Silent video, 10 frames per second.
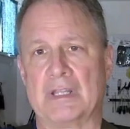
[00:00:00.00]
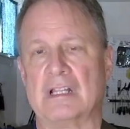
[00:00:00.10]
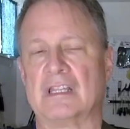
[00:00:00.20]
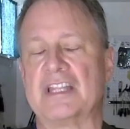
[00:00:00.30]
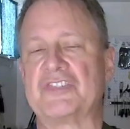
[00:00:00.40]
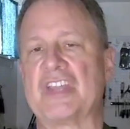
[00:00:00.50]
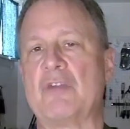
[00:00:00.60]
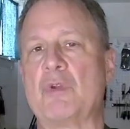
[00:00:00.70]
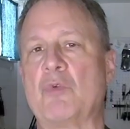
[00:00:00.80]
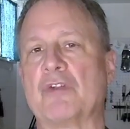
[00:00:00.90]
let's say
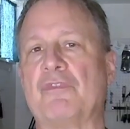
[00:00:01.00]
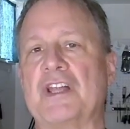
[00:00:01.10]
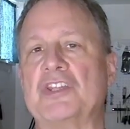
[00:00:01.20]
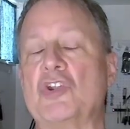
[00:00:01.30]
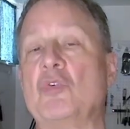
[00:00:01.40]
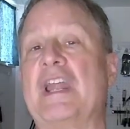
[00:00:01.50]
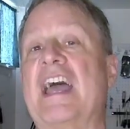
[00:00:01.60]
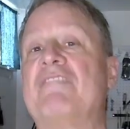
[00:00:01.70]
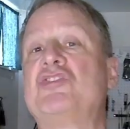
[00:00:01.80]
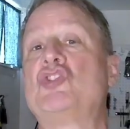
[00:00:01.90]
we want to find the note
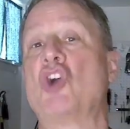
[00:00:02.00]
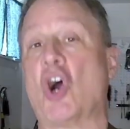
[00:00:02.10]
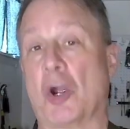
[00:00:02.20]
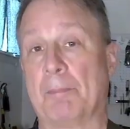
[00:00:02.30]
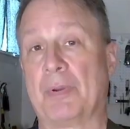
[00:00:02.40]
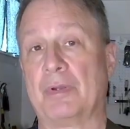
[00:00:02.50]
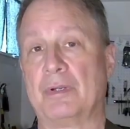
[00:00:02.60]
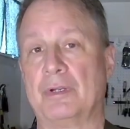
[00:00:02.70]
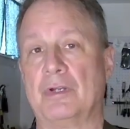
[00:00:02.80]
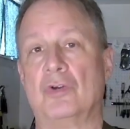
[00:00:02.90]
F sharp
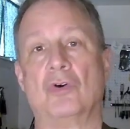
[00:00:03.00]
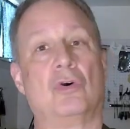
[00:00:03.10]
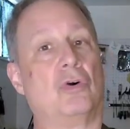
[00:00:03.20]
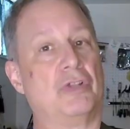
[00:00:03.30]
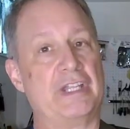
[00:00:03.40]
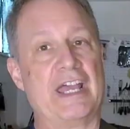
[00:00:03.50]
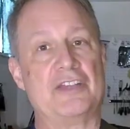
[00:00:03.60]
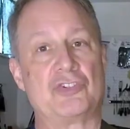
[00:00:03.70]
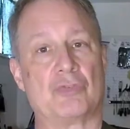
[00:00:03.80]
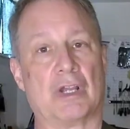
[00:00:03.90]
on the A
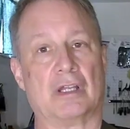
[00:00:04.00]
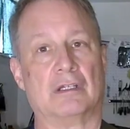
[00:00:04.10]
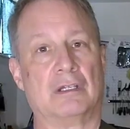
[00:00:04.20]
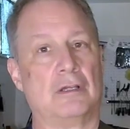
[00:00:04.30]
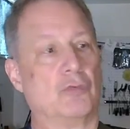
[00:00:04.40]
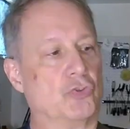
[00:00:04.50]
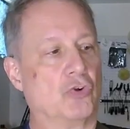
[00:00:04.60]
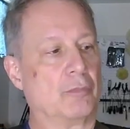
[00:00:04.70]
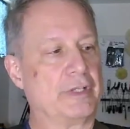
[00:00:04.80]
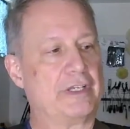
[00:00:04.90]
string. Well,
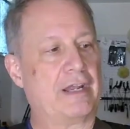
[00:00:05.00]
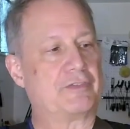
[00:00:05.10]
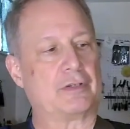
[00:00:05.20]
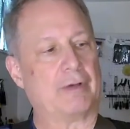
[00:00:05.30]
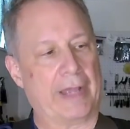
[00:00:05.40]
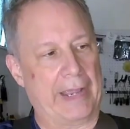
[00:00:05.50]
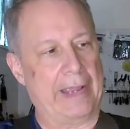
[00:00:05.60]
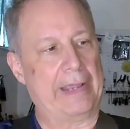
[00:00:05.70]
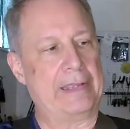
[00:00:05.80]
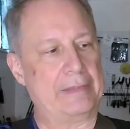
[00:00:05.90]
normally you'd have to go
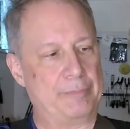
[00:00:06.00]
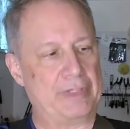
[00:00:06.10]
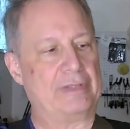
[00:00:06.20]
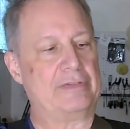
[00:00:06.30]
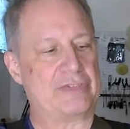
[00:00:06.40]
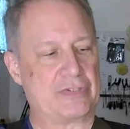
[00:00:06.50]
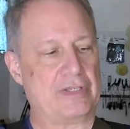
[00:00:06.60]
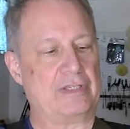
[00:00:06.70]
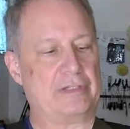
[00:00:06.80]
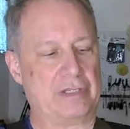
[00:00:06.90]
A, B,
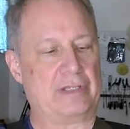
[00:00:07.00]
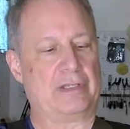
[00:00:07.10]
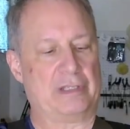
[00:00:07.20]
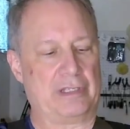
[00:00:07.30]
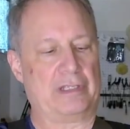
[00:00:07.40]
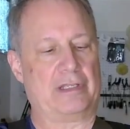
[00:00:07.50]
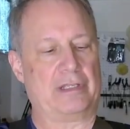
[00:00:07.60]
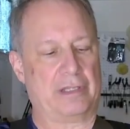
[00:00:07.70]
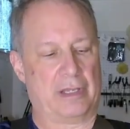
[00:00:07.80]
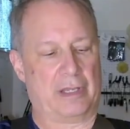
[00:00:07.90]
C, D, E,
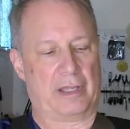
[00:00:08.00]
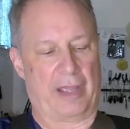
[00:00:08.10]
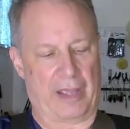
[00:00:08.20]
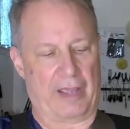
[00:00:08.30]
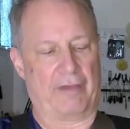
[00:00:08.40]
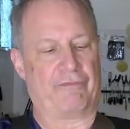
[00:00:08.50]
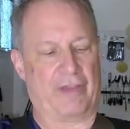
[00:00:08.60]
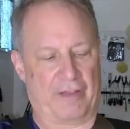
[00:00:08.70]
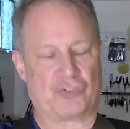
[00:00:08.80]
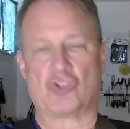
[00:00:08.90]
F,
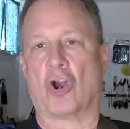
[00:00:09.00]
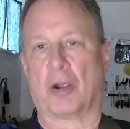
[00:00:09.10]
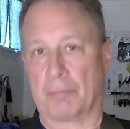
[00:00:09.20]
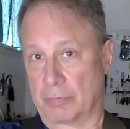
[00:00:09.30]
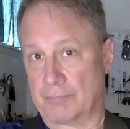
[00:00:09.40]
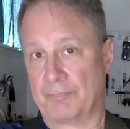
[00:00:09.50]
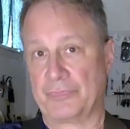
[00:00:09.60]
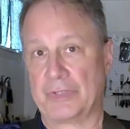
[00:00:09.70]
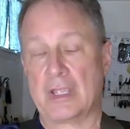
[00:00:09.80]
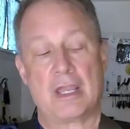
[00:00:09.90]
F sharp.
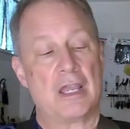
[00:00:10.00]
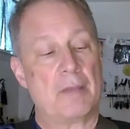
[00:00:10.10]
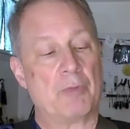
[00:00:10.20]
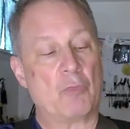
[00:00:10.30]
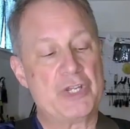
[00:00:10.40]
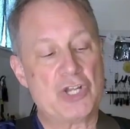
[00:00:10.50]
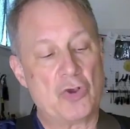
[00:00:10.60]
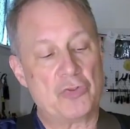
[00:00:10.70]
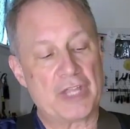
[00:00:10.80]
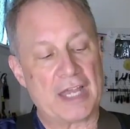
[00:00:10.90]
But we
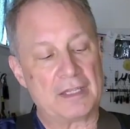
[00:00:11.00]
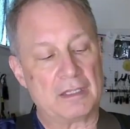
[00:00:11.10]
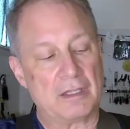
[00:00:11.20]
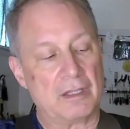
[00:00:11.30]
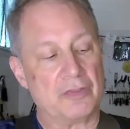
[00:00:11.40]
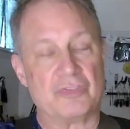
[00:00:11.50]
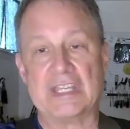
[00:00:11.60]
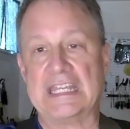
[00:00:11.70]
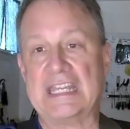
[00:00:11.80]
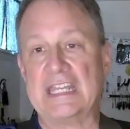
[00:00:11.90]
know that the
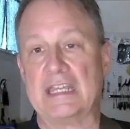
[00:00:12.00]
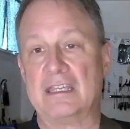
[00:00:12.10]
E,